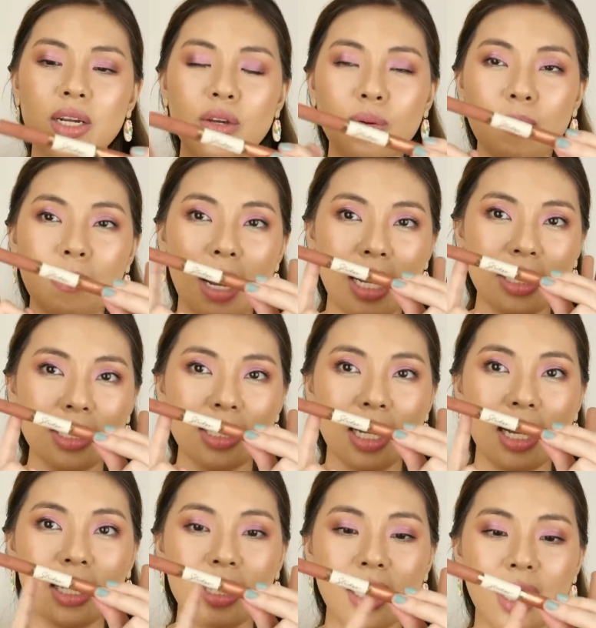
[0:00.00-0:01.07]
yung matte
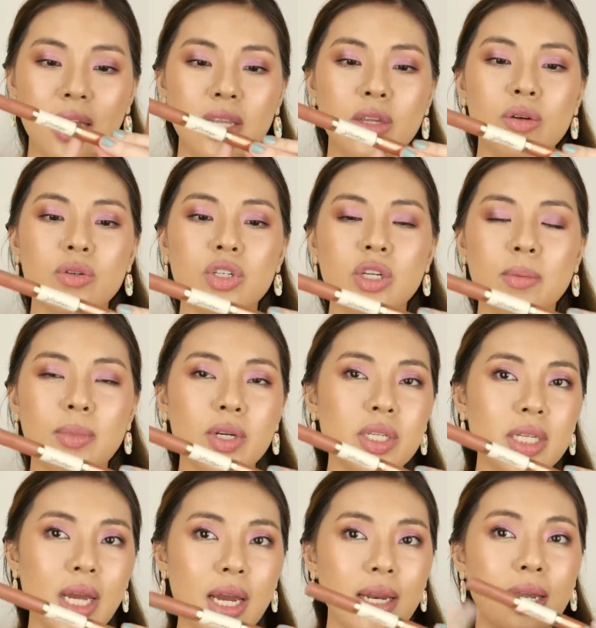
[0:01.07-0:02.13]
side niya and yung shimmer
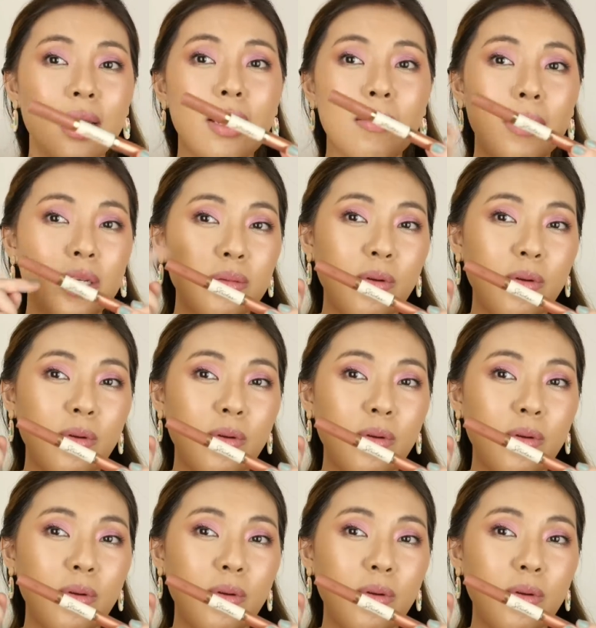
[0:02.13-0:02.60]
side, mas